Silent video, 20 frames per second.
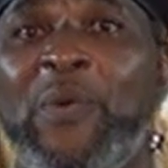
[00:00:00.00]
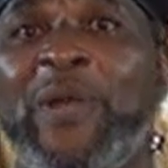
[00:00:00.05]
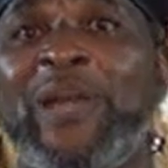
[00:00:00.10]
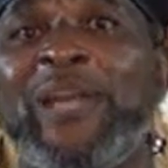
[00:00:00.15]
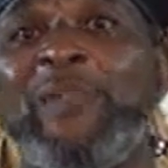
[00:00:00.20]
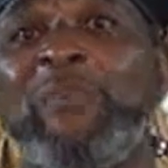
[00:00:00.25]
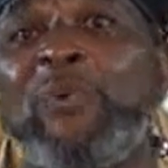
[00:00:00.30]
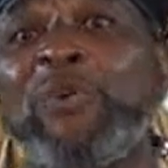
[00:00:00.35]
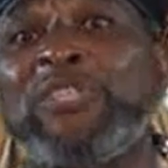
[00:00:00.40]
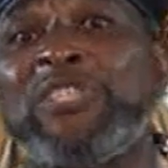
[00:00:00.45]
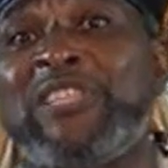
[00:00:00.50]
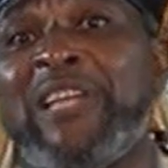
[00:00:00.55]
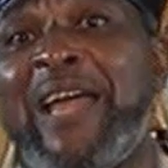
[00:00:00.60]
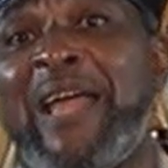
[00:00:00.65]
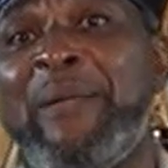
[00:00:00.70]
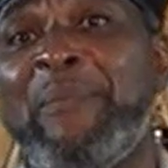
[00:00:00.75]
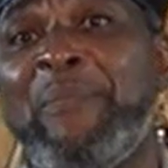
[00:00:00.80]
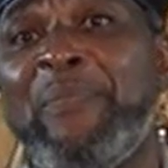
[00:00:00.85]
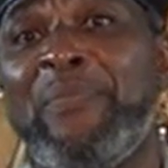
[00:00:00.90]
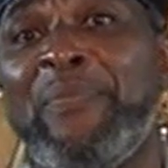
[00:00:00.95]
When it was
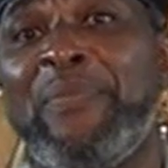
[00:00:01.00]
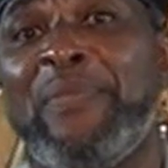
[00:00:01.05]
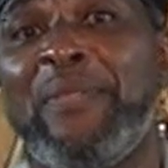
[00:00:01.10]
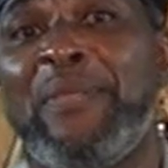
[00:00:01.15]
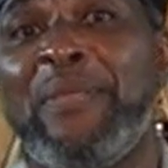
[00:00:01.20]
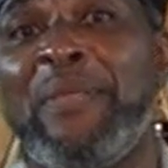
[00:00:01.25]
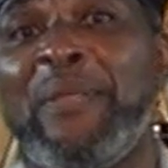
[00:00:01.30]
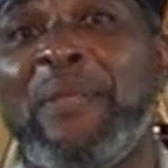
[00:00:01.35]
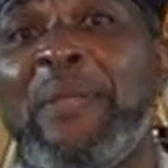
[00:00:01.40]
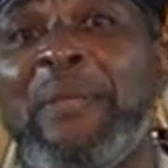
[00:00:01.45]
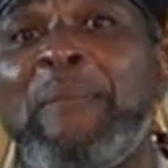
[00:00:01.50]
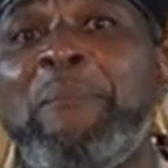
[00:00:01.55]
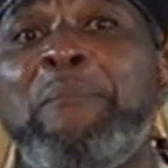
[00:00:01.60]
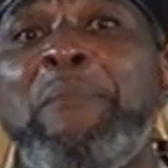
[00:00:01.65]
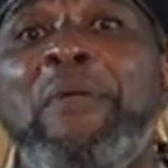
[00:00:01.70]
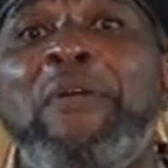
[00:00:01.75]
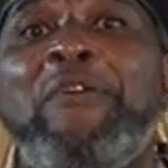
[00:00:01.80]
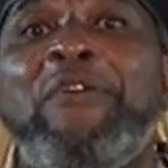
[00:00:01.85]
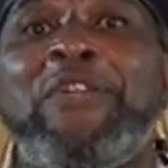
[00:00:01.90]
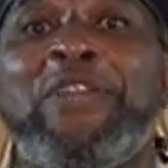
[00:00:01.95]
time,
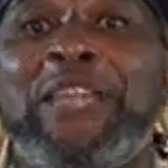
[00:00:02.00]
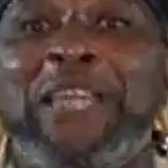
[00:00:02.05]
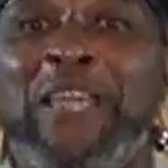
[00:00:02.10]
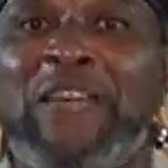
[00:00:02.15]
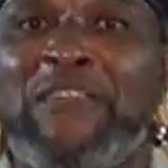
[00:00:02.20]
Mary